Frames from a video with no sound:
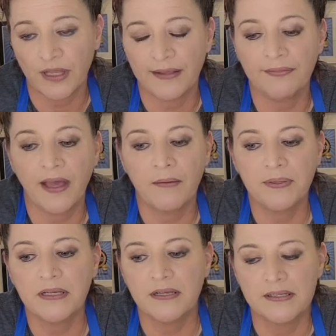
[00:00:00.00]
like
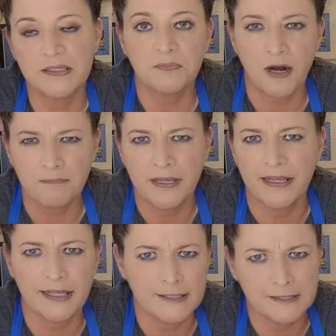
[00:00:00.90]
that because
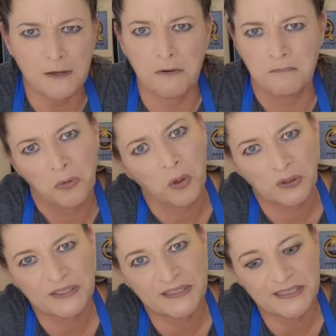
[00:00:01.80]
prepping is so
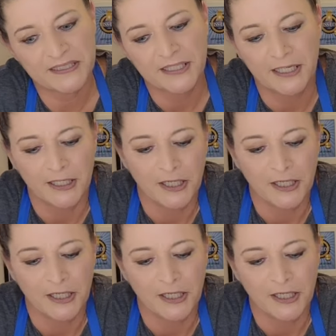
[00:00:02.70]
important.